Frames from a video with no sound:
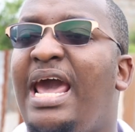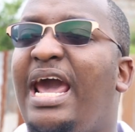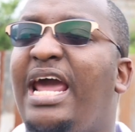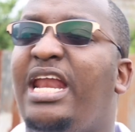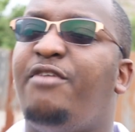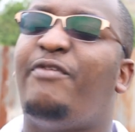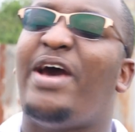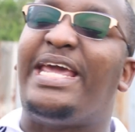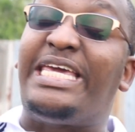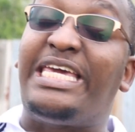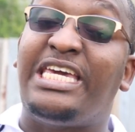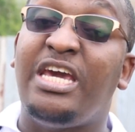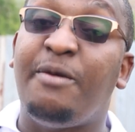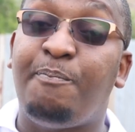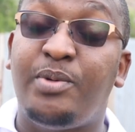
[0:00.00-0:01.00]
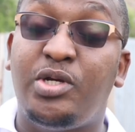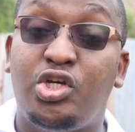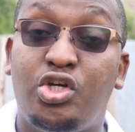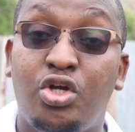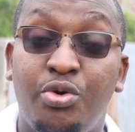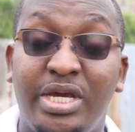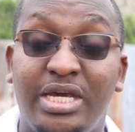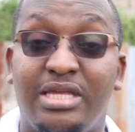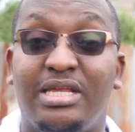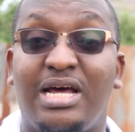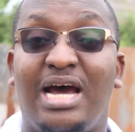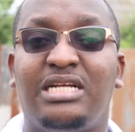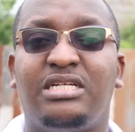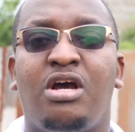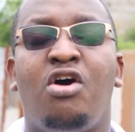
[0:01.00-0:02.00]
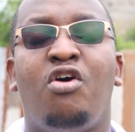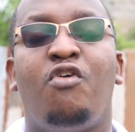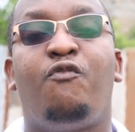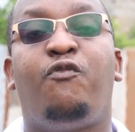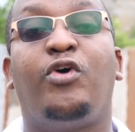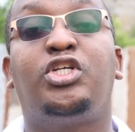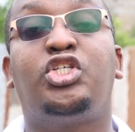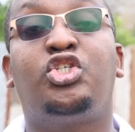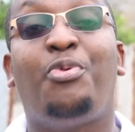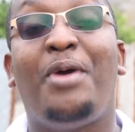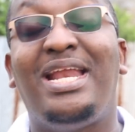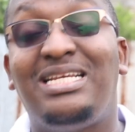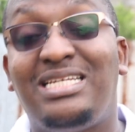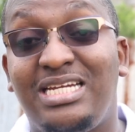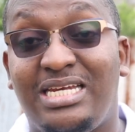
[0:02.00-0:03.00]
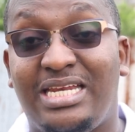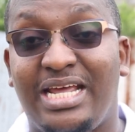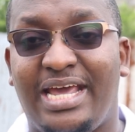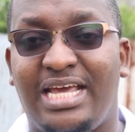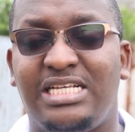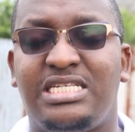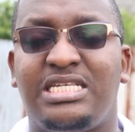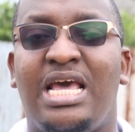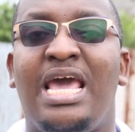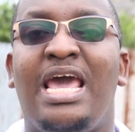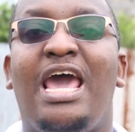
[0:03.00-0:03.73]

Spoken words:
And if I keep doing that for 20 days,